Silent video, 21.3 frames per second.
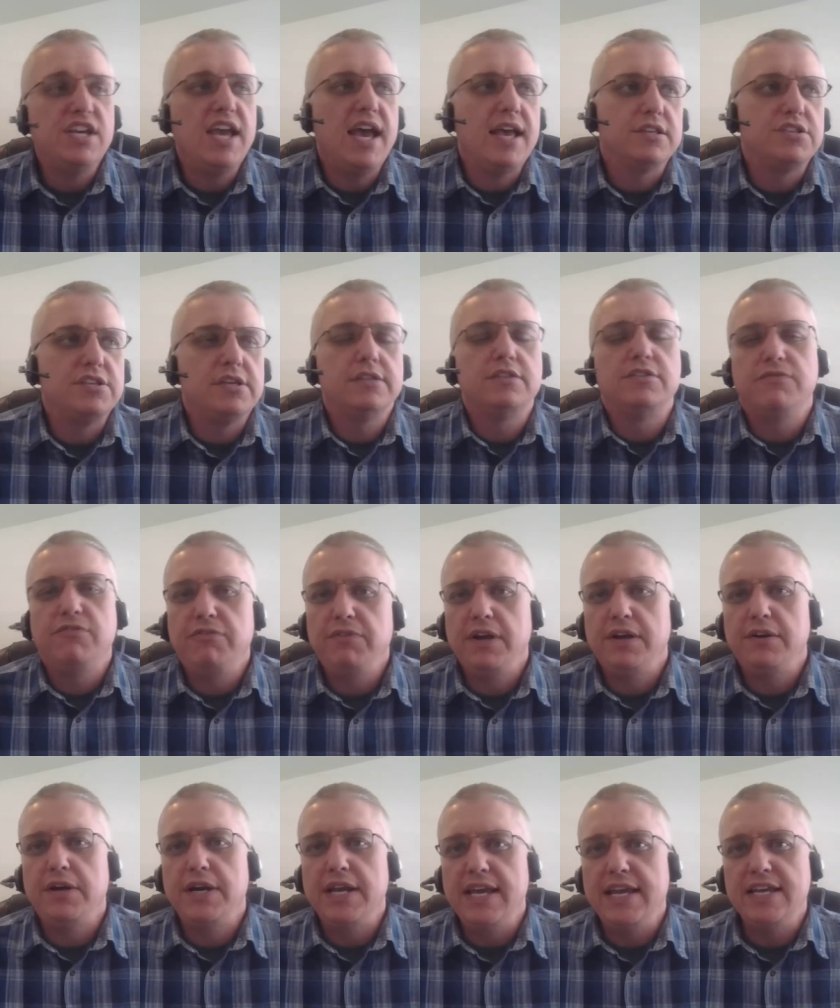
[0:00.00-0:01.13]
Yes, it's
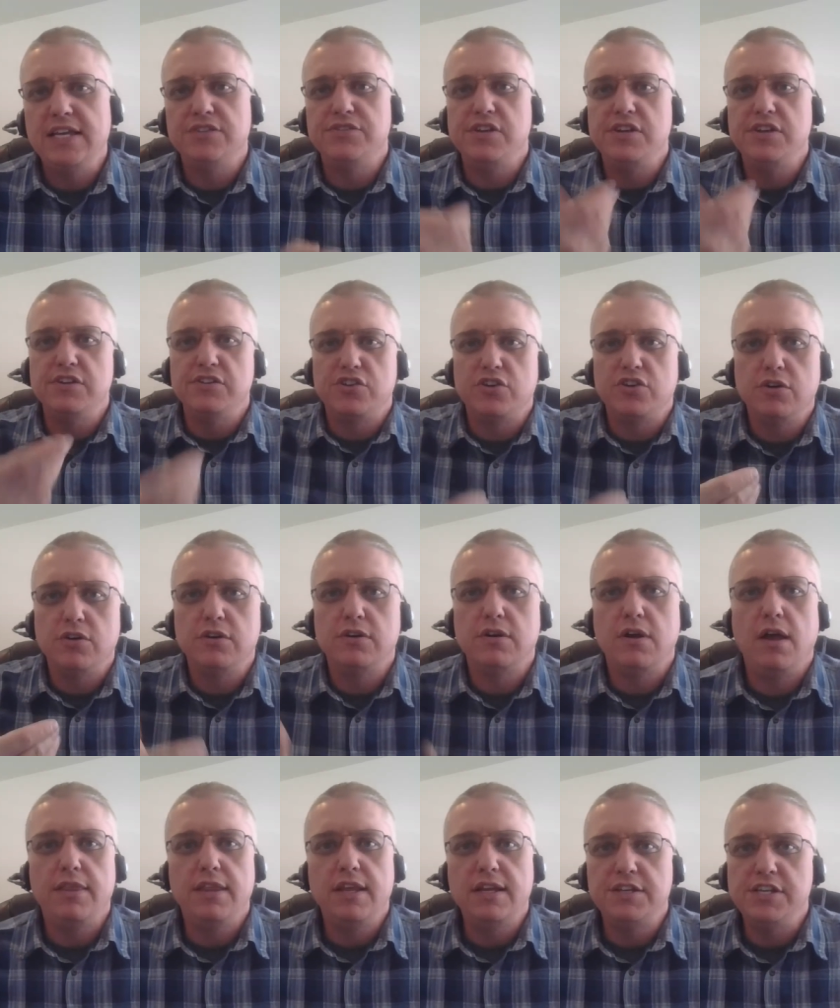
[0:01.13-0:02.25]
very easy to turn
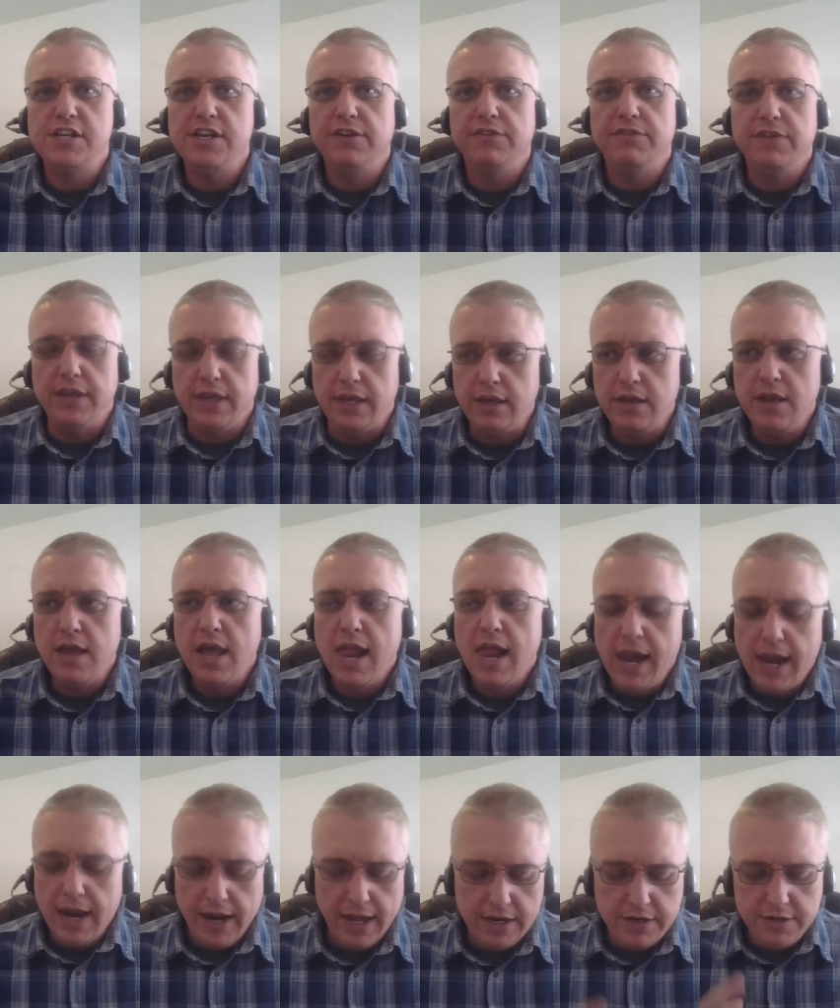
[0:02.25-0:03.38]
on the TV
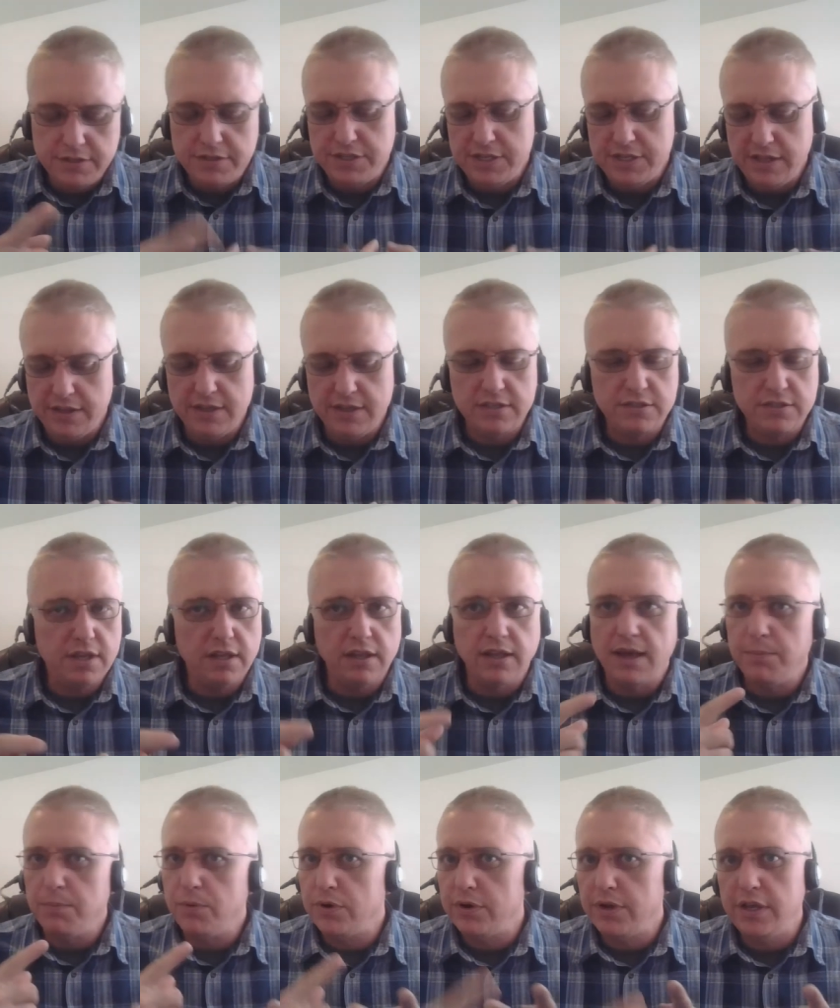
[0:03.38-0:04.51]
and to see this
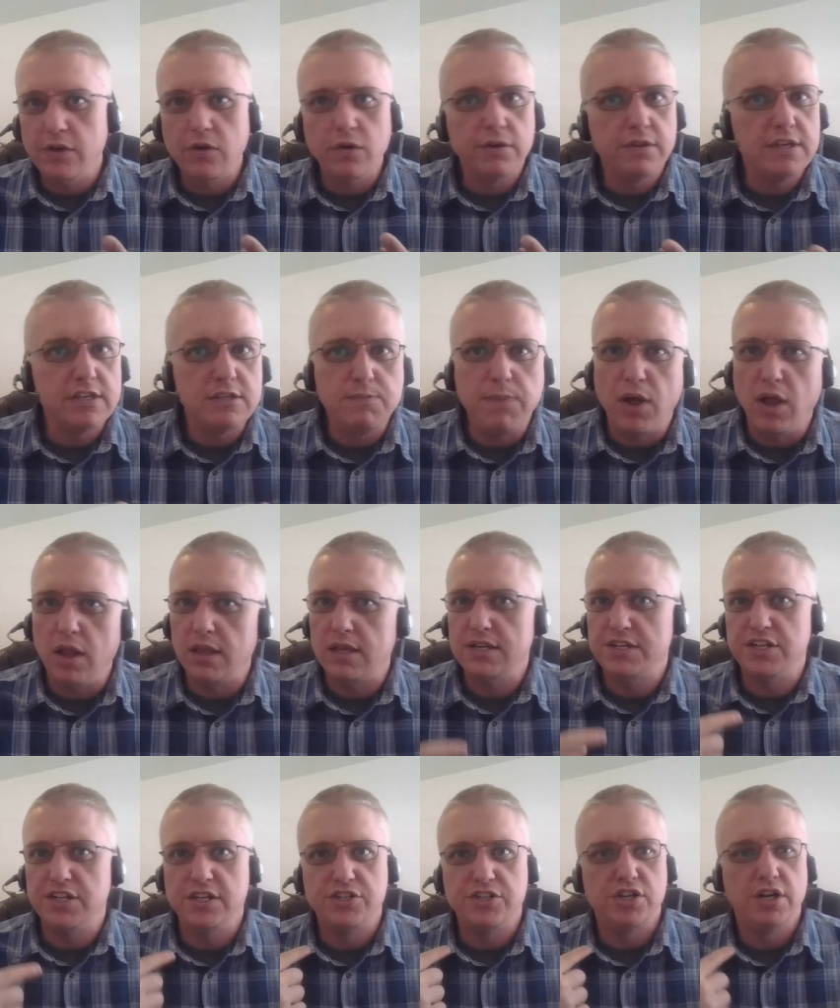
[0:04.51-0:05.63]
celebrity or this
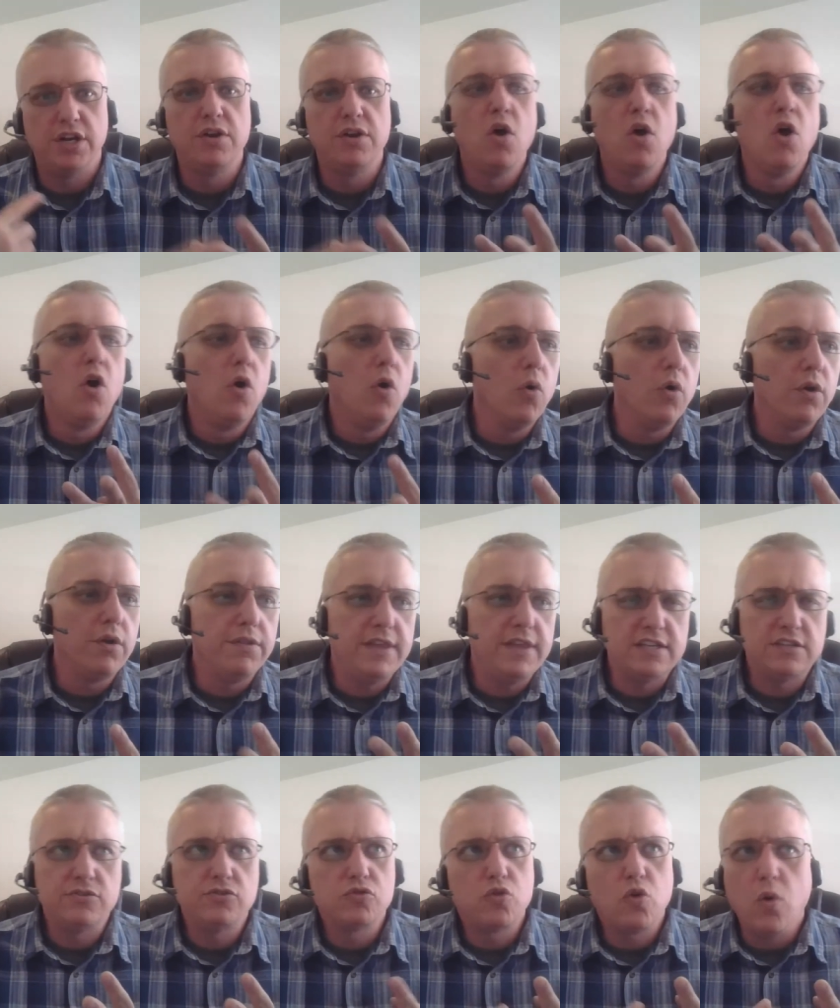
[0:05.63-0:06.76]
politician or
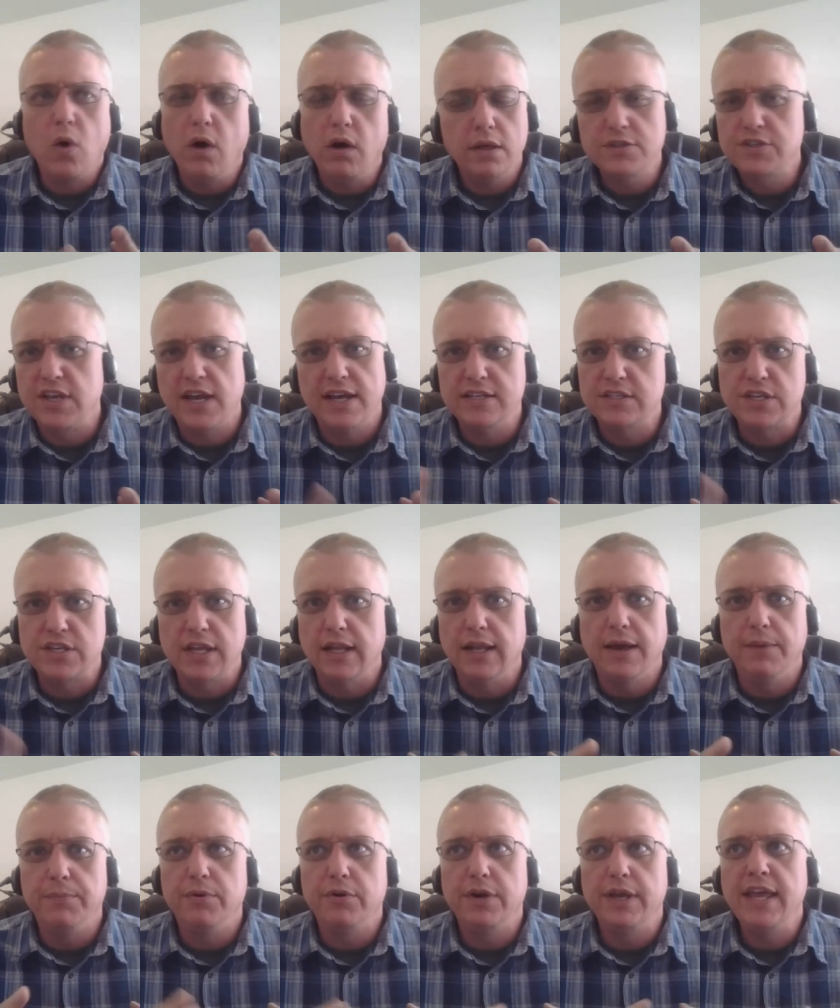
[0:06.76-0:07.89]
this quasi
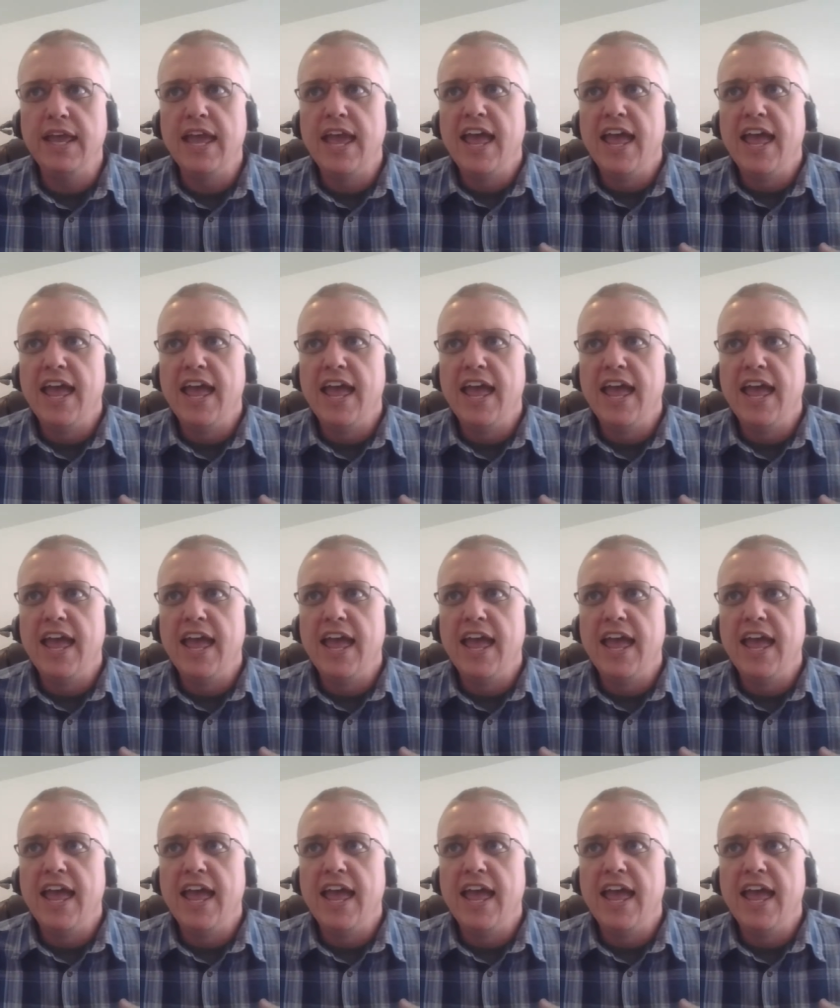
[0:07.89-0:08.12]
celebrity